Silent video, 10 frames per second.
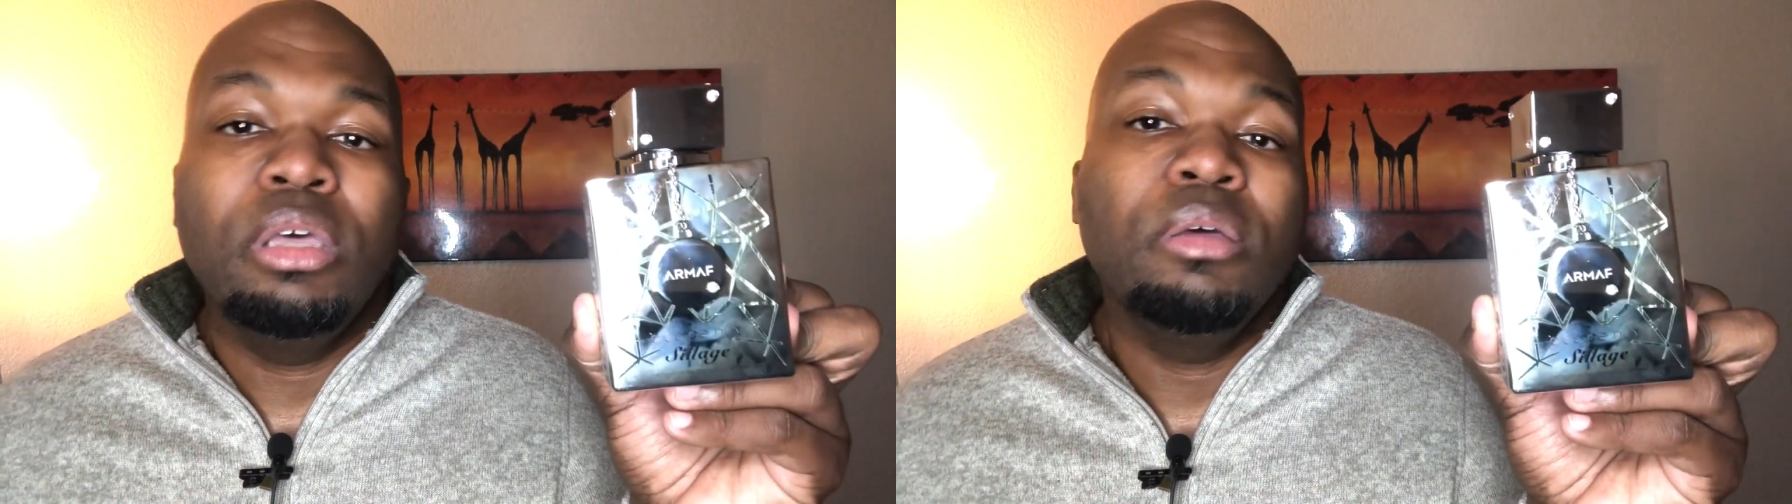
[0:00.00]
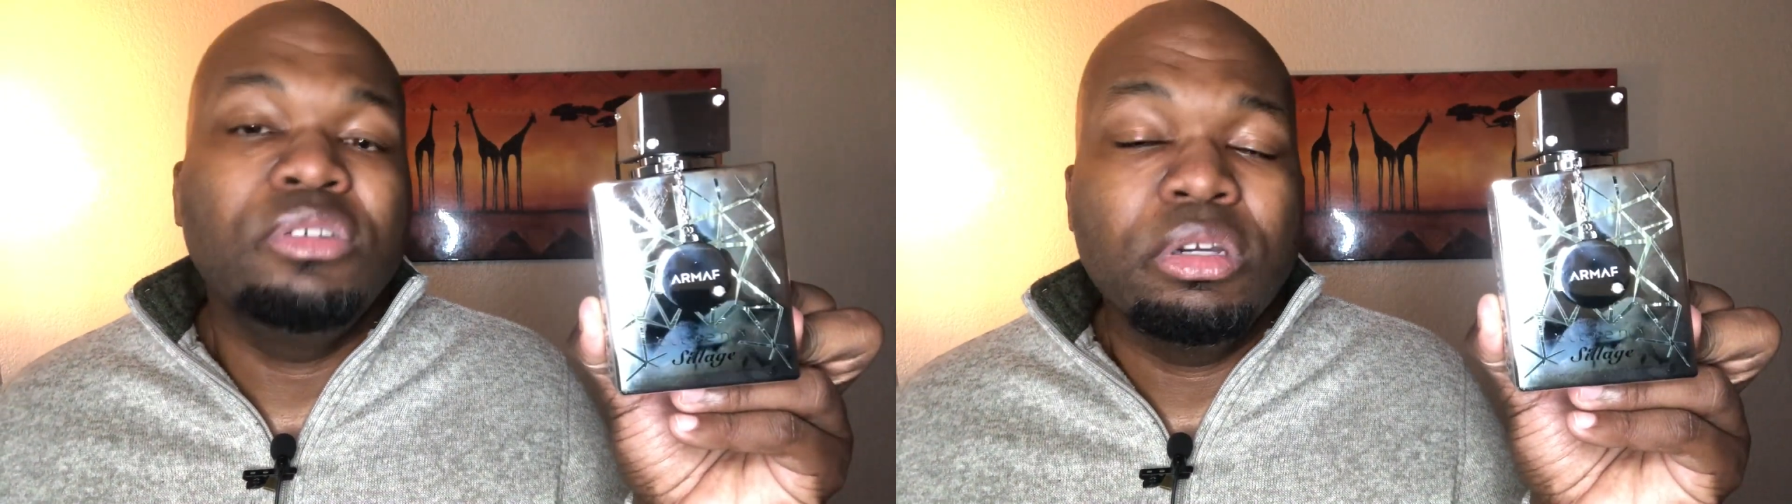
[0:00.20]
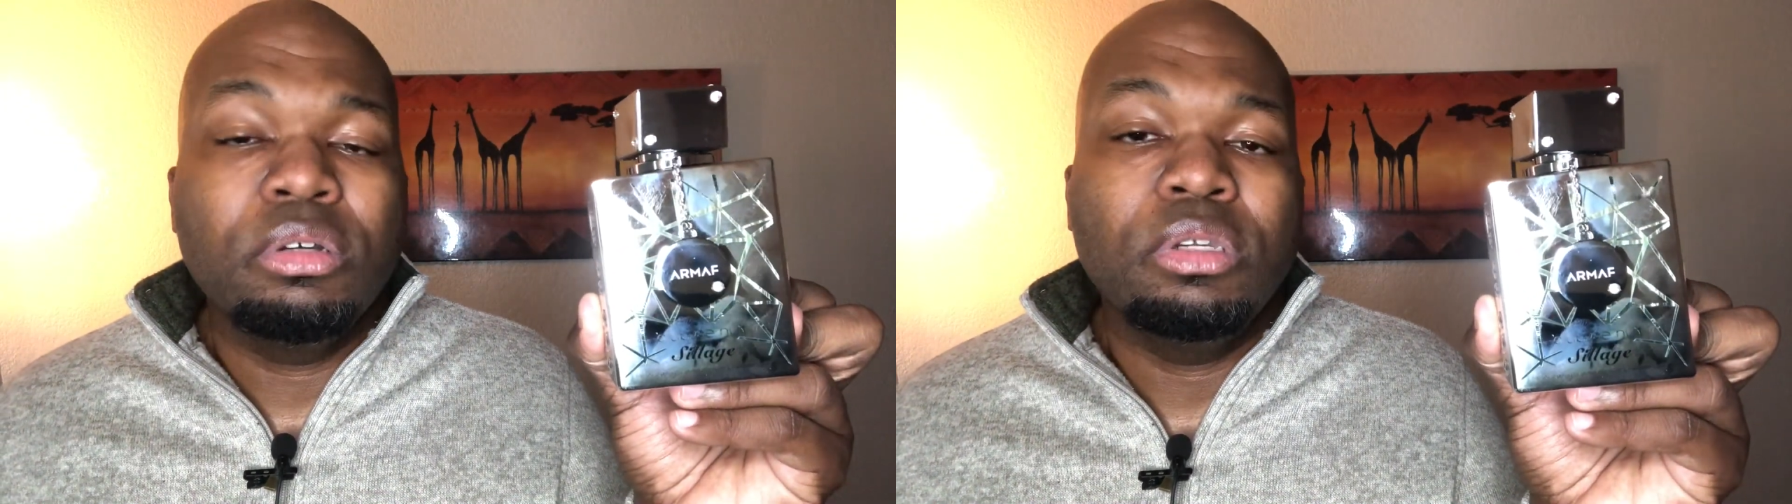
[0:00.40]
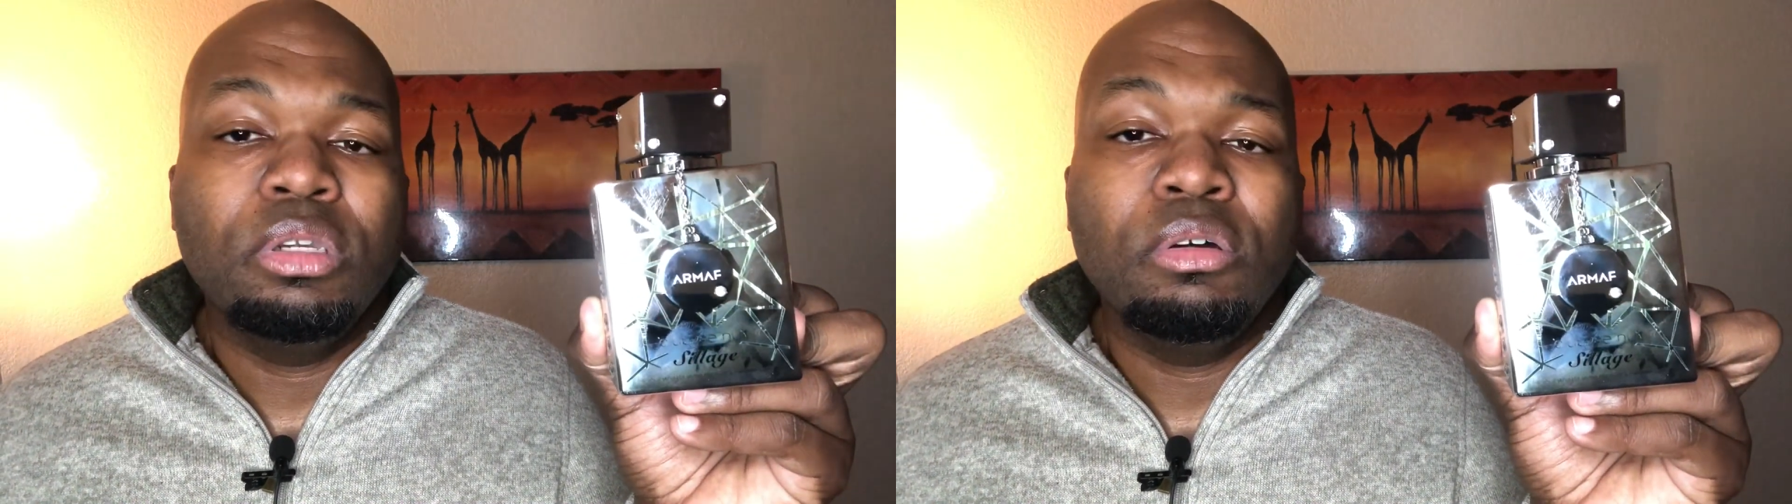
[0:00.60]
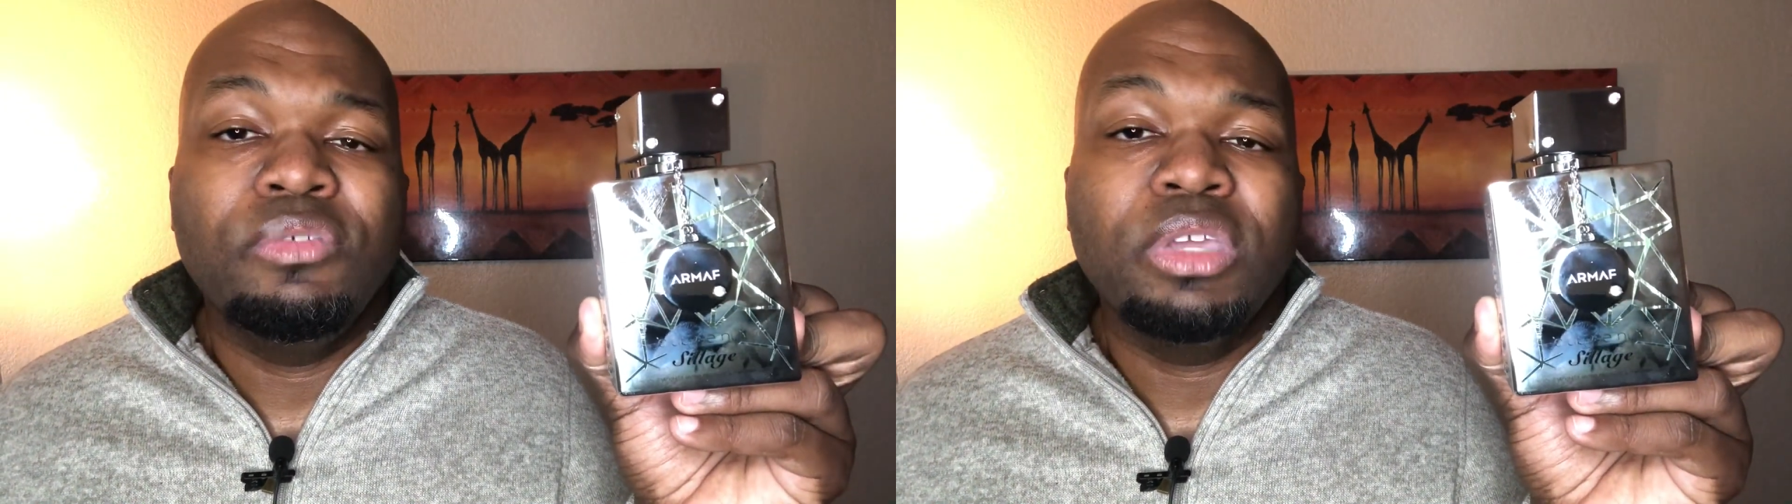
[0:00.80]
turn on the
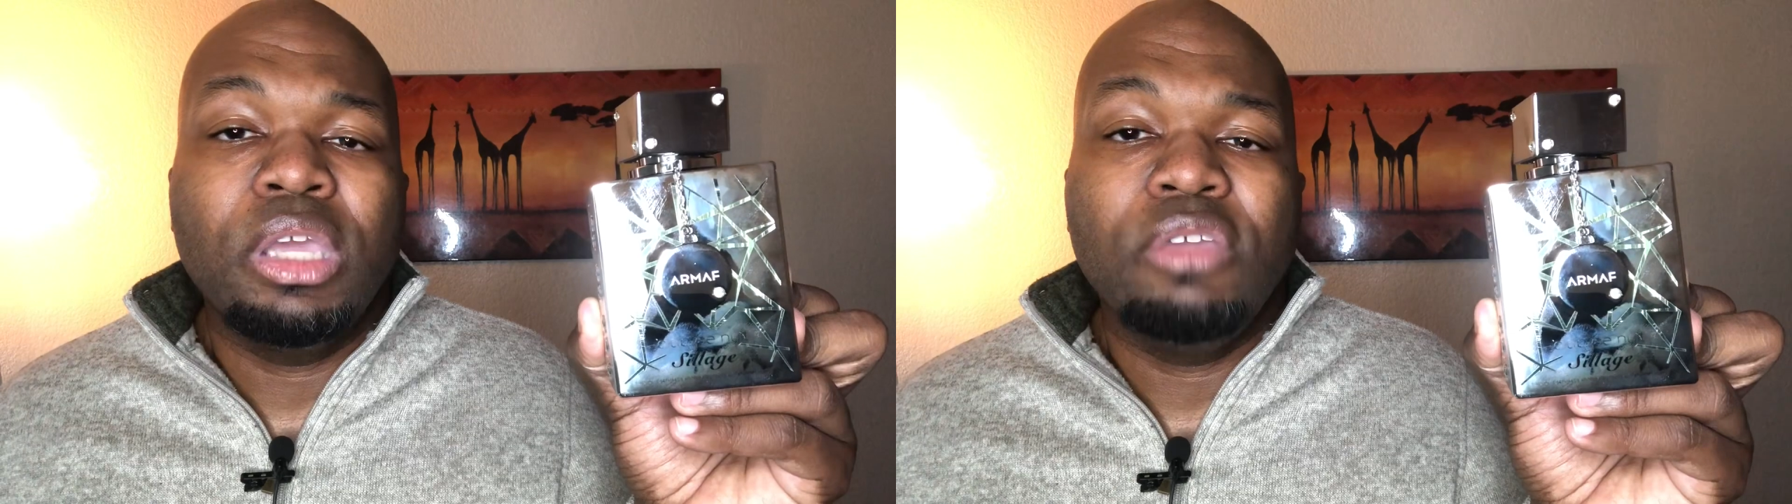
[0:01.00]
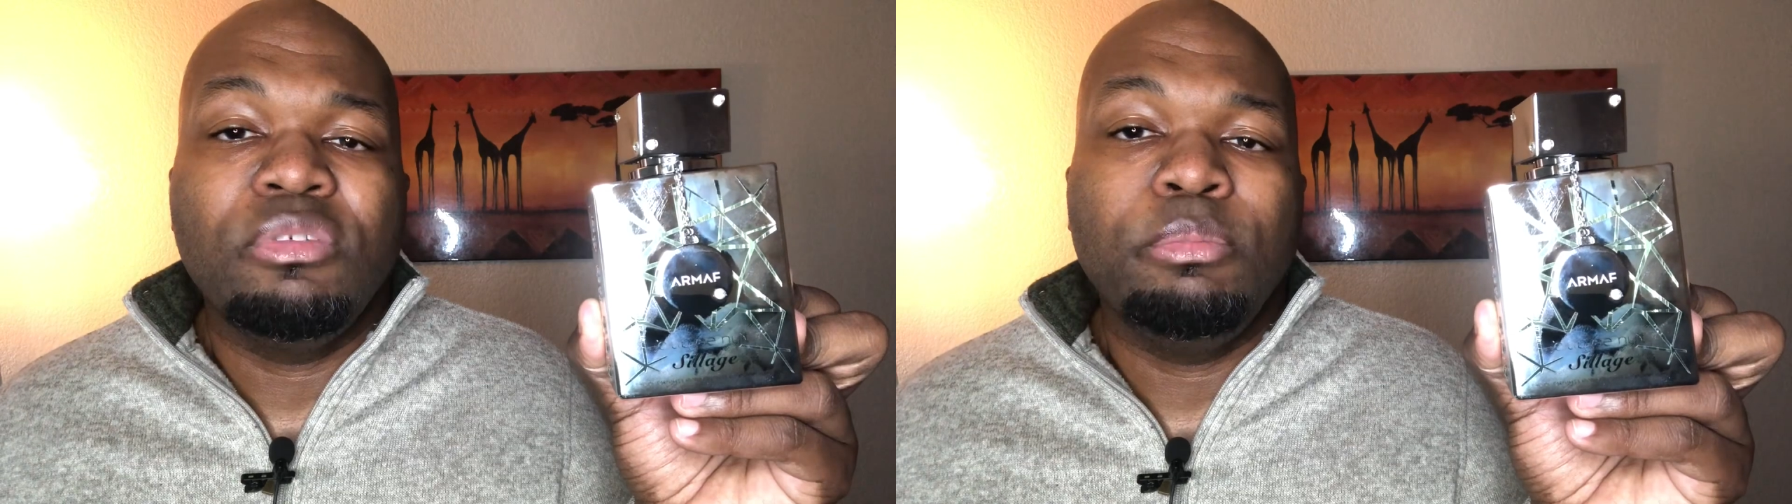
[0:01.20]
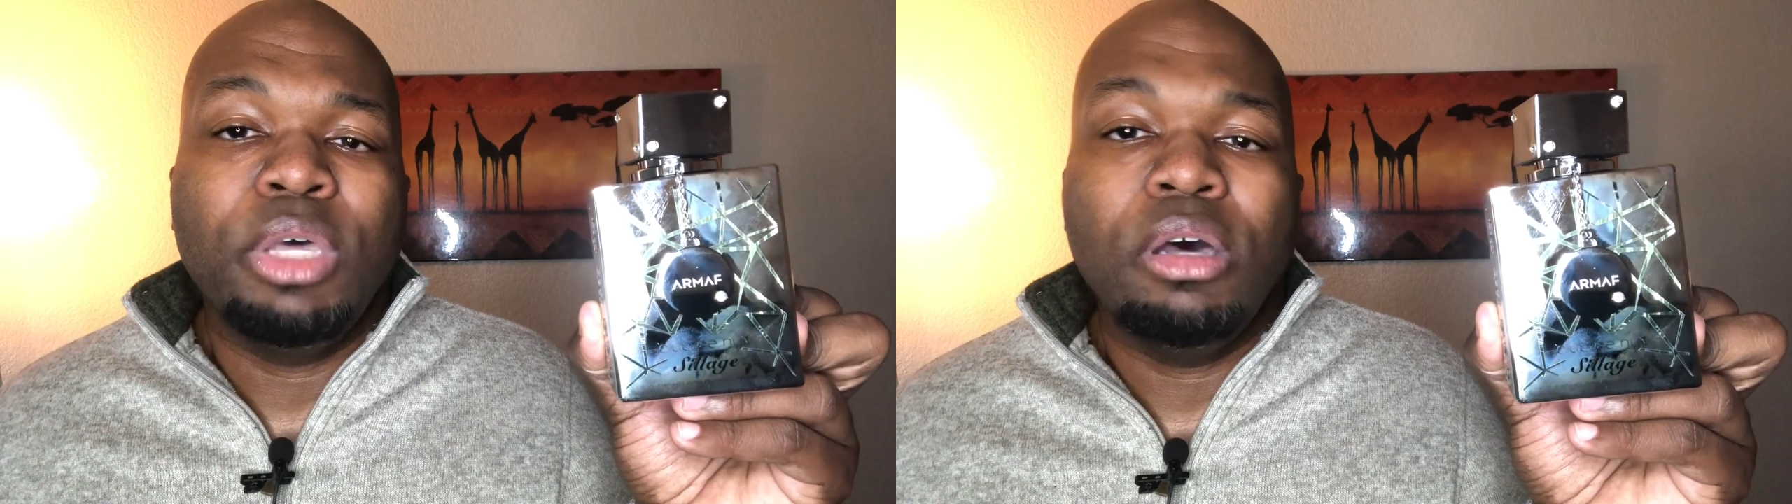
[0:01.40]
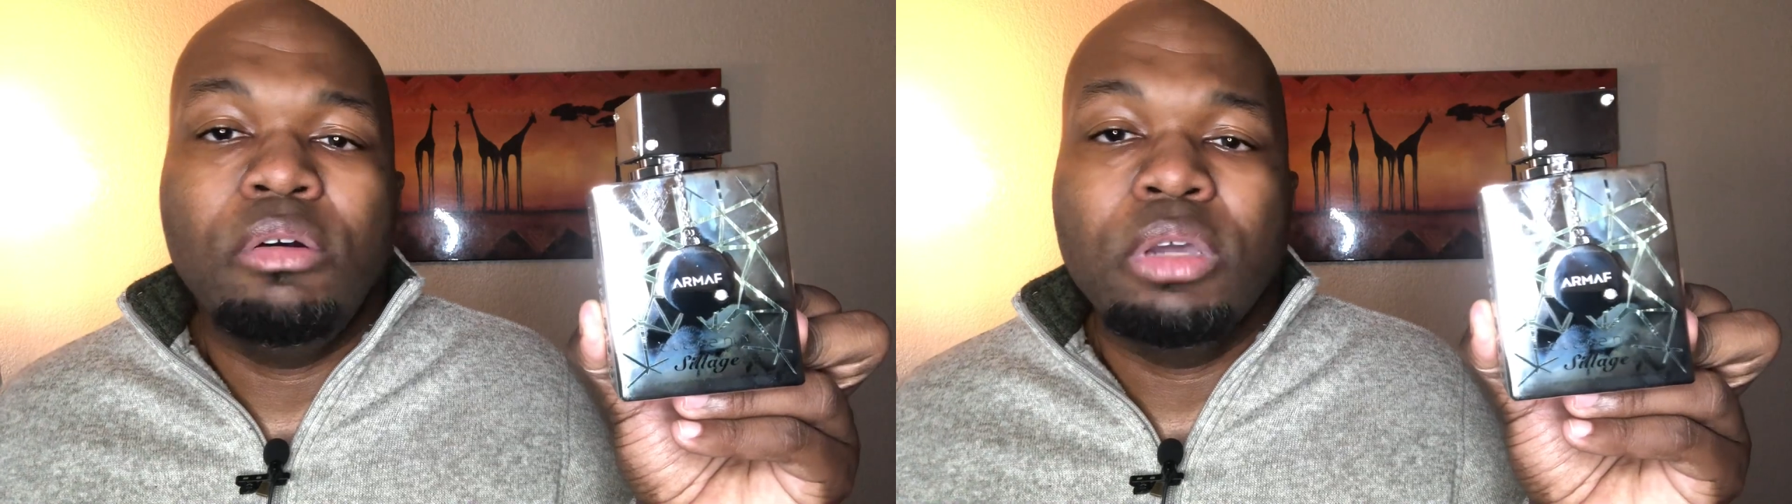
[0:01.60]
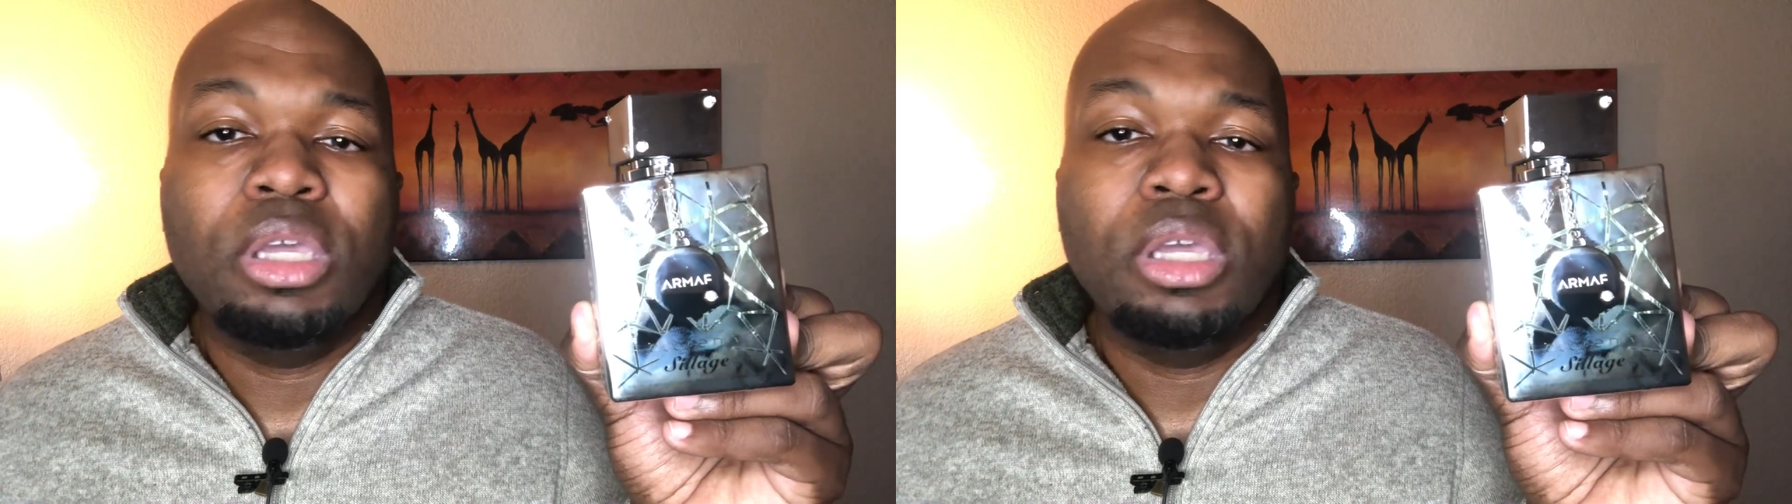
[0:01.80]
notification bell,